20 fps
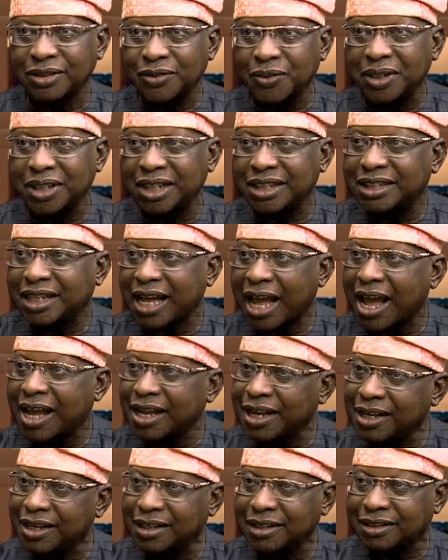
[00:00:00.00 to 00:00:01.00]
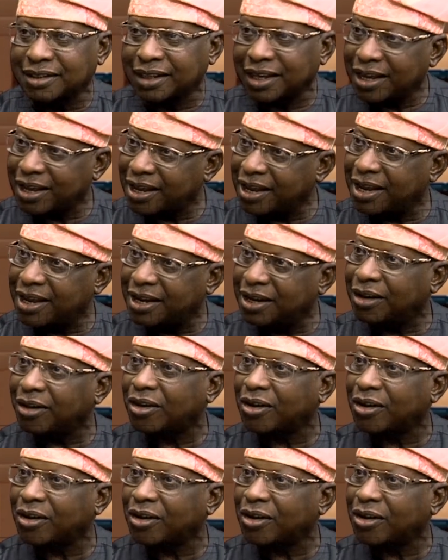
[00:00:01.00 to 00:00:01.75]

So this guy is a